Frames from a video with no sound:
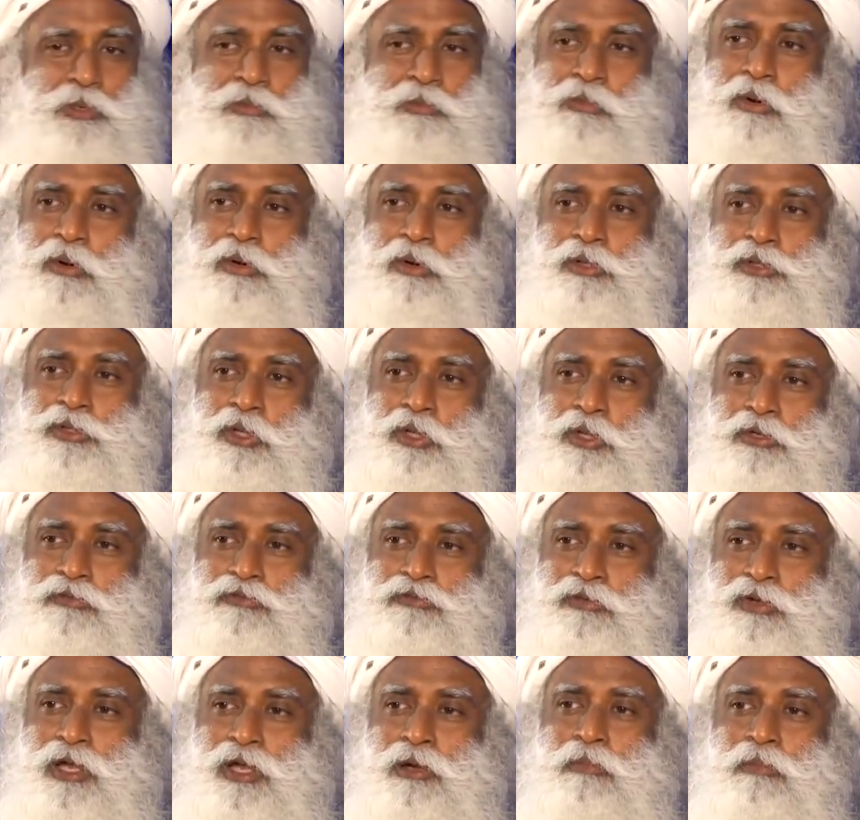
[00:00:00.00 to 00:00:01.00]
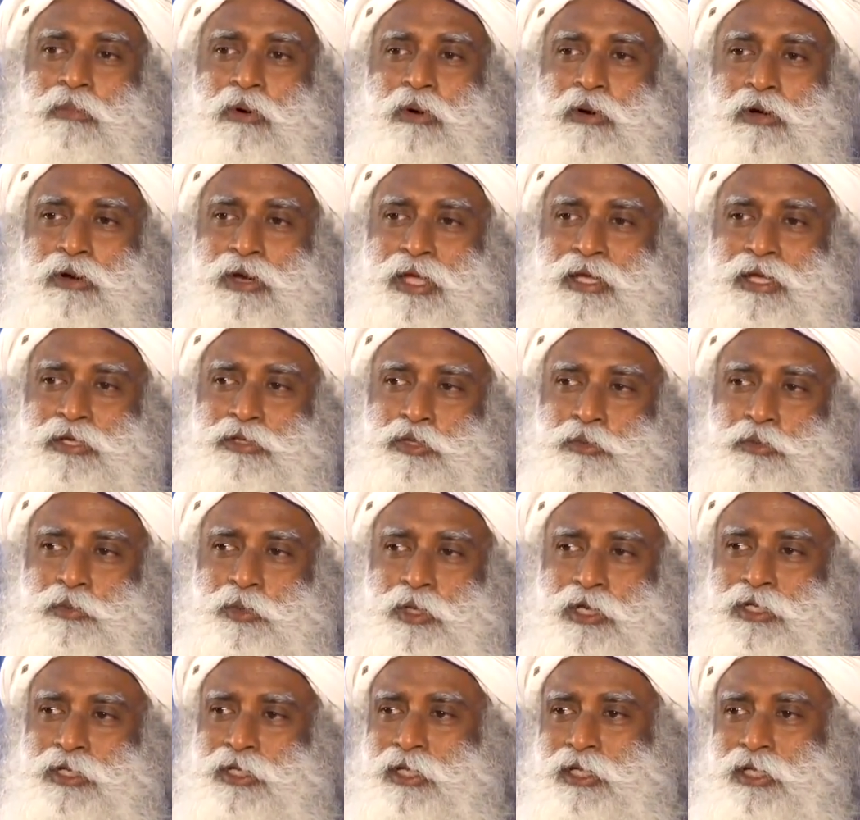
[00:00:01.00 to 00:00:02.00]
be more joyful and more
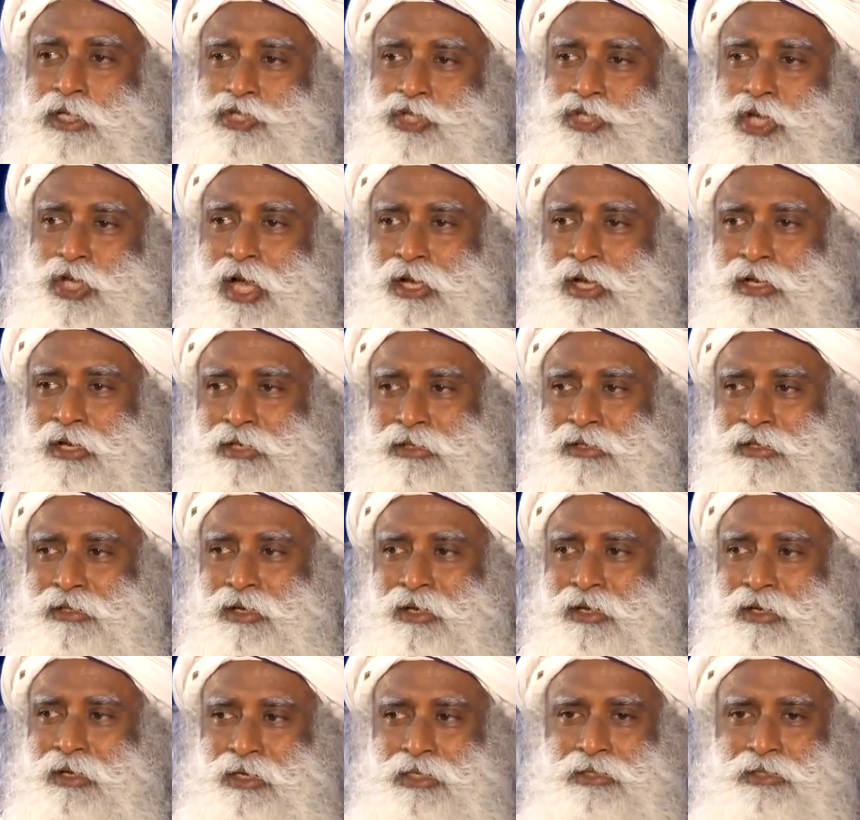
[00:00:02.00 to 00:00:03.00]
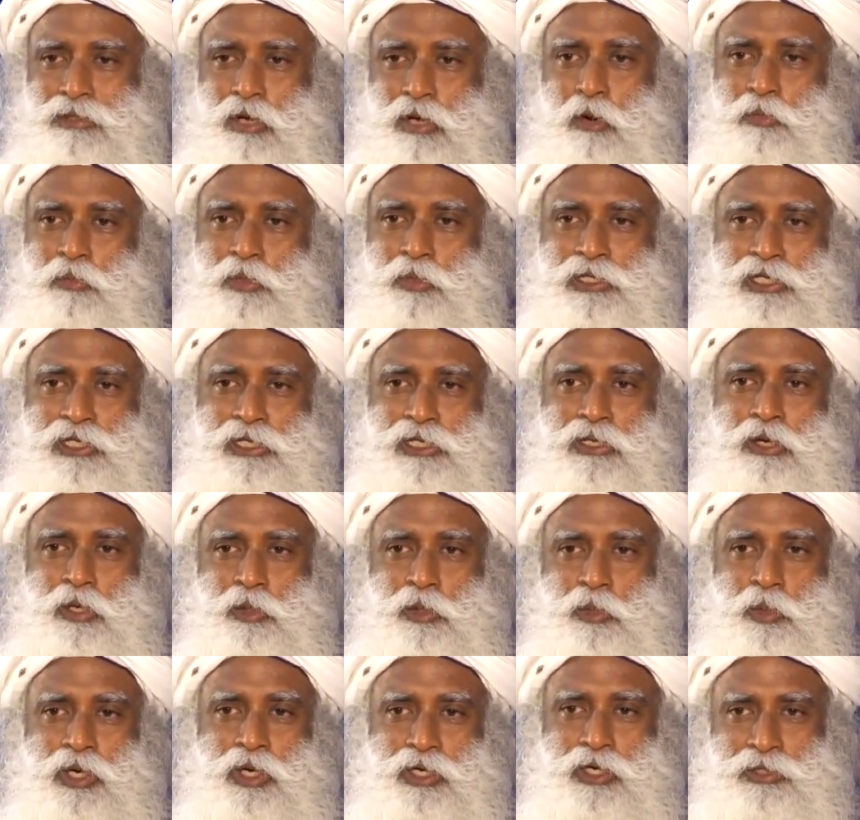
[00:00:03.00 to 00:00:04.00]
exuberant than the child. It is obviously
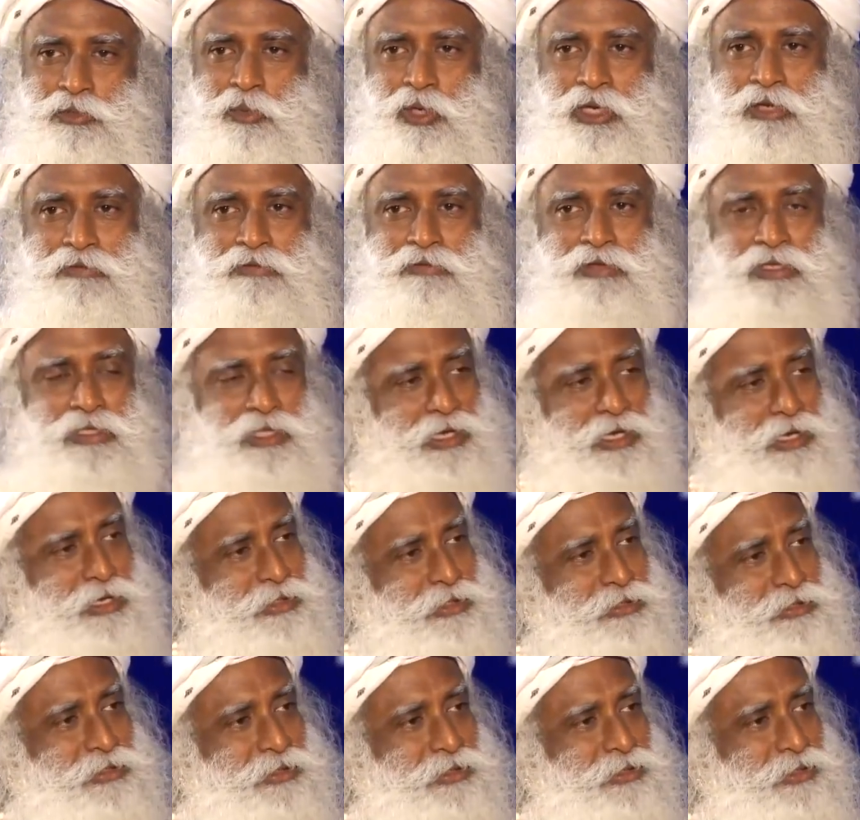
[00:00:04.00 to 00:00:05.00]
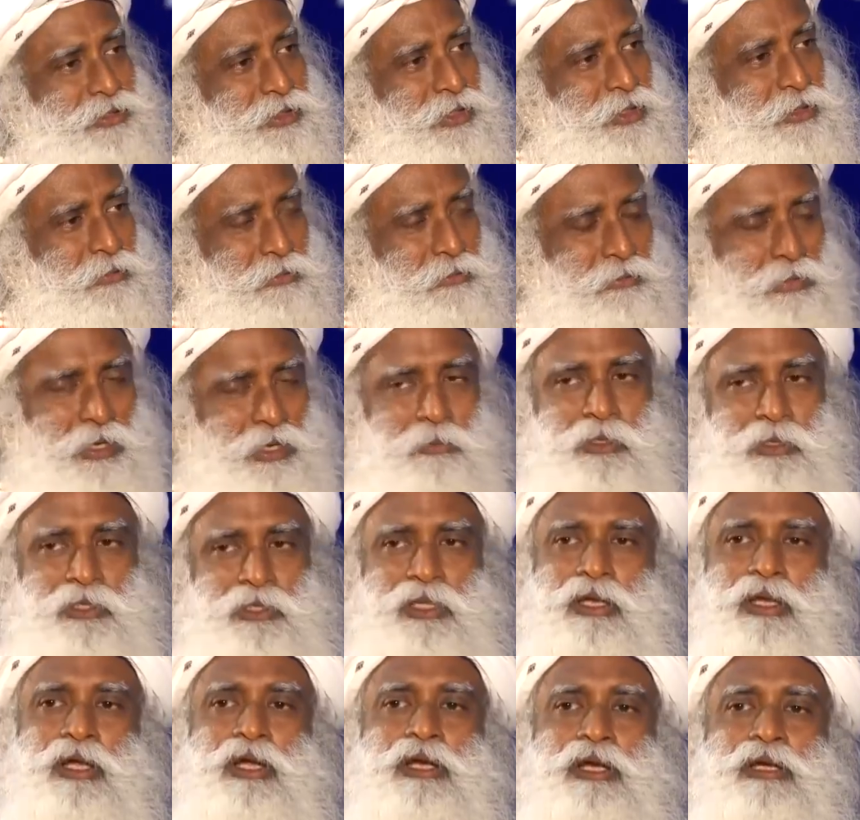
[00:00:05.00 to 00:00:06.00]
not worked, whatever they learnt. Maybe
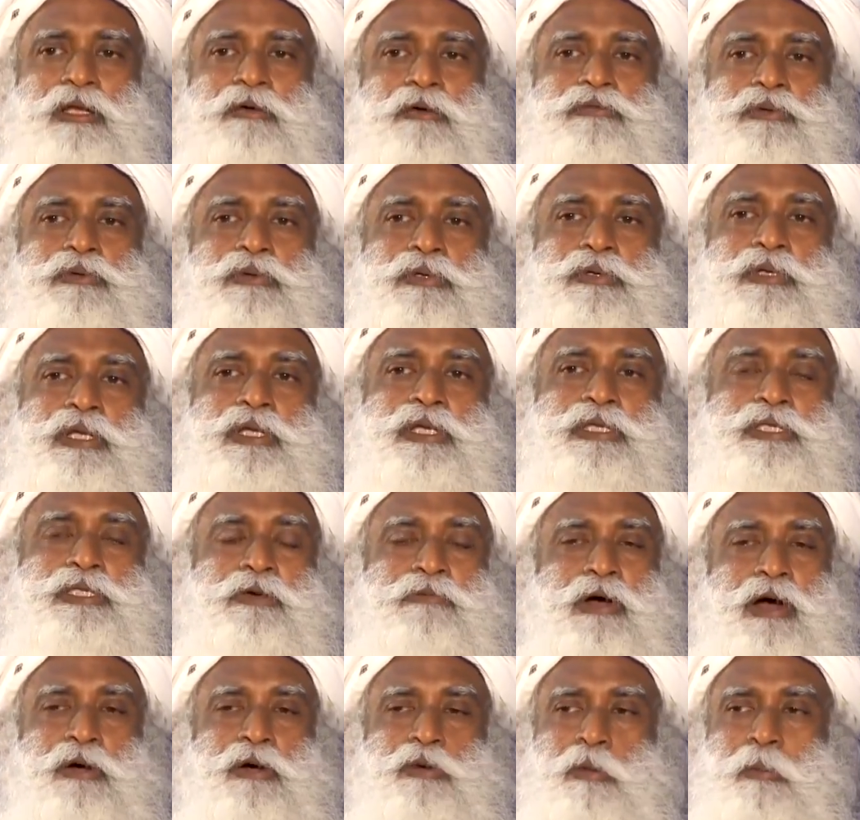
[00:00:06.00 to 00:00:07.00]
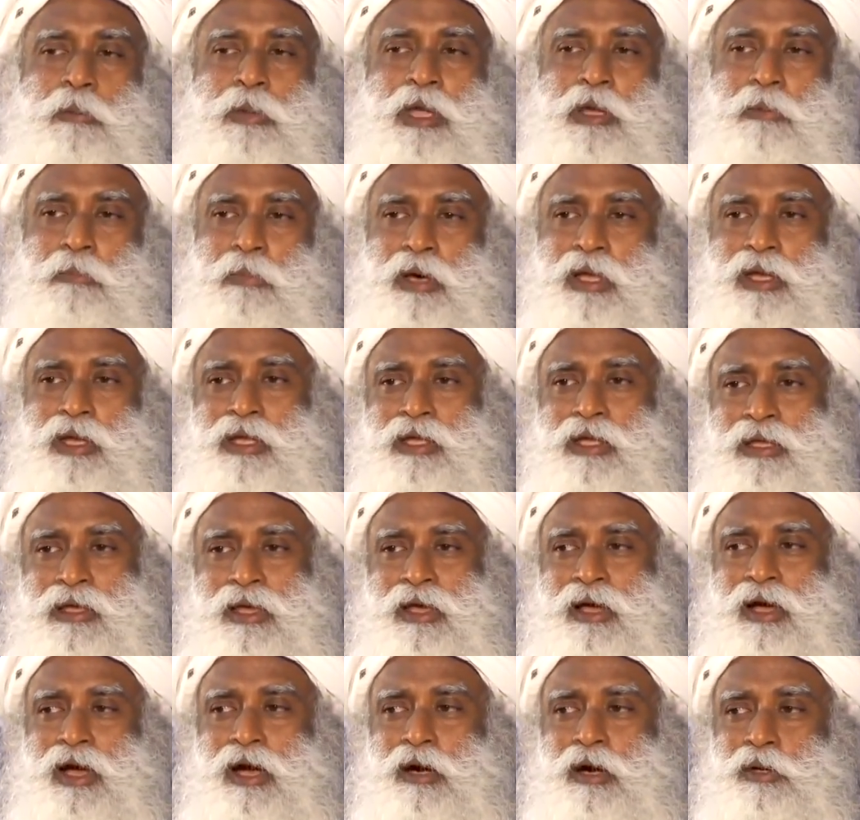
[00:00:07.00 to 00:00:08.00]
they learnt a few tricks of how to make money,
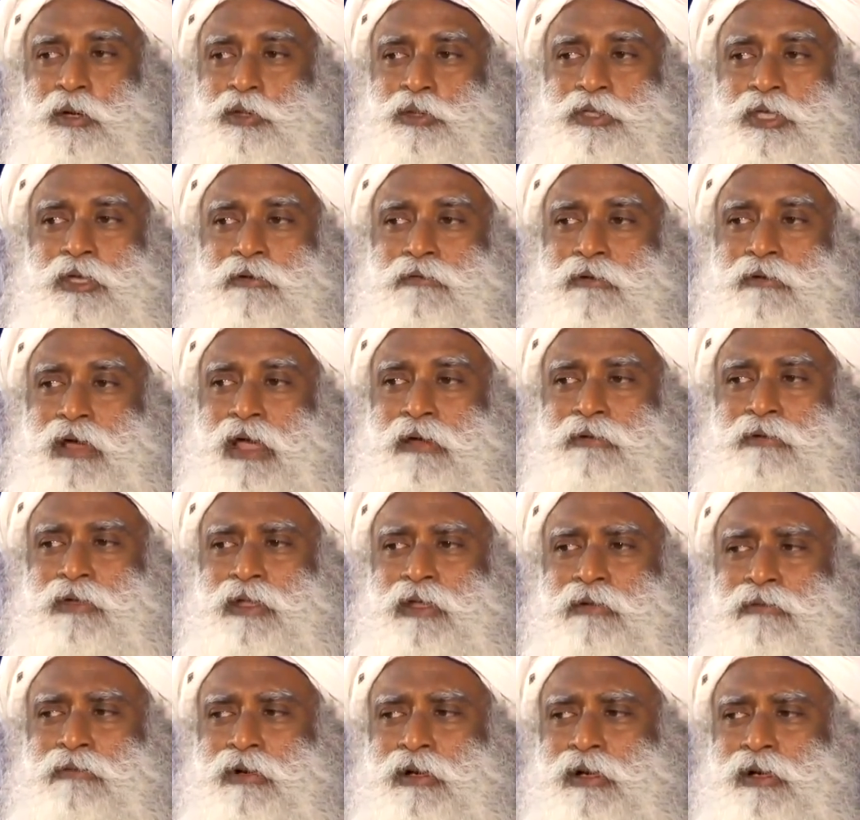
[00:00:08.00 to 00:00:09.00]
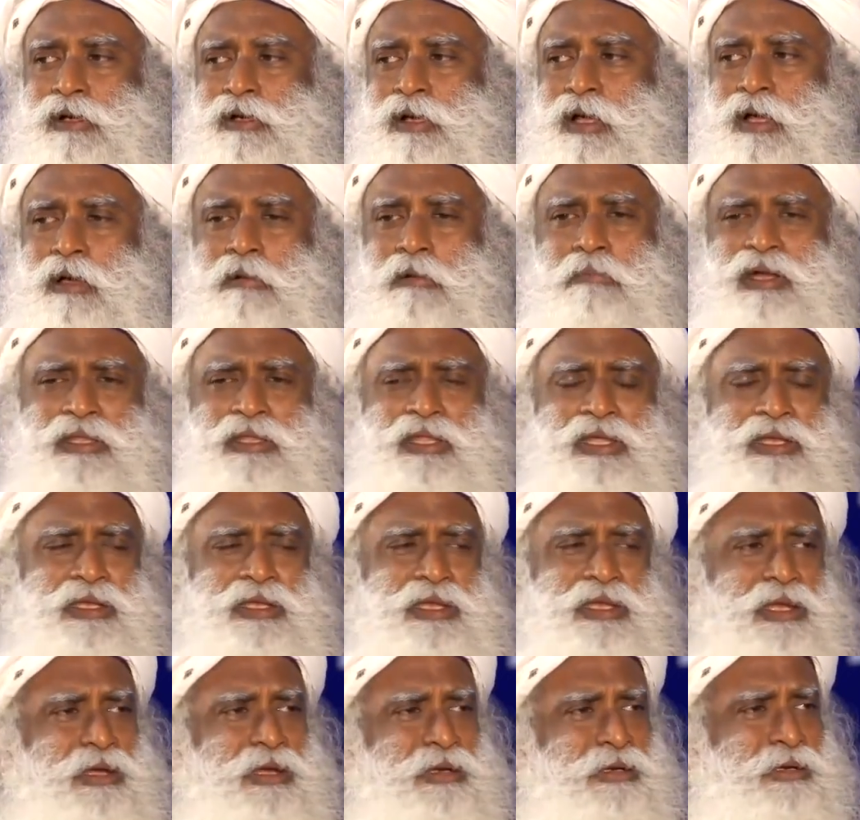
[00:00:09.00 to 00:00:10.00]
how to survive in the world, but they
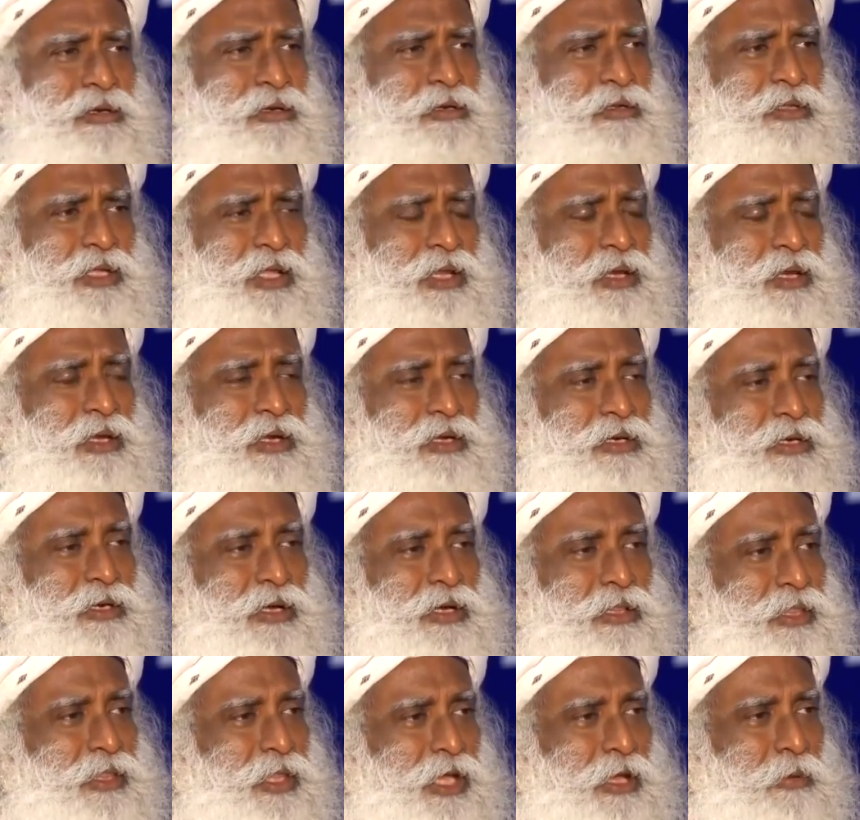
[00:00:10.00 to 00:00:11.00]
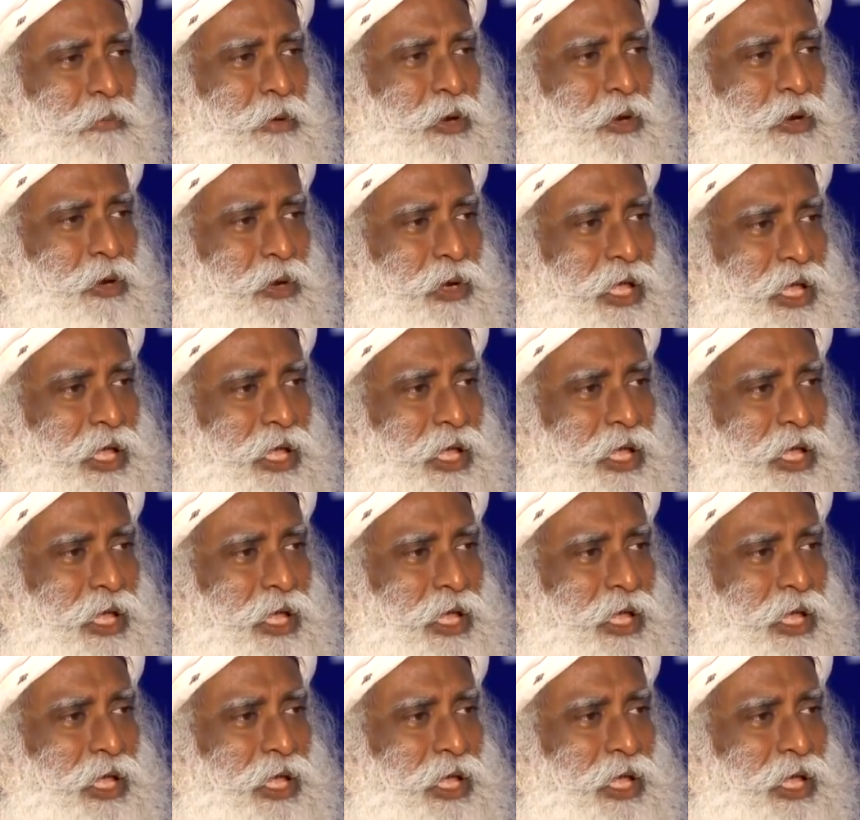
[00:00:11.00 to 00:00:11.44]
didn't… they learned nothing about